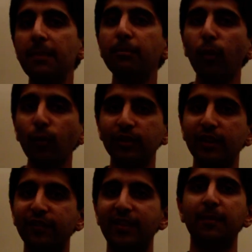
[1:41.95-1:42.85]

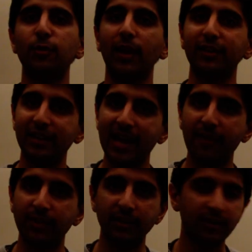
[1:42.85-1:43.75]
imported for them to actually
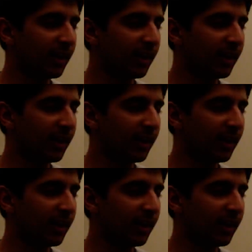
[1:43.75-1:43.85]
have it.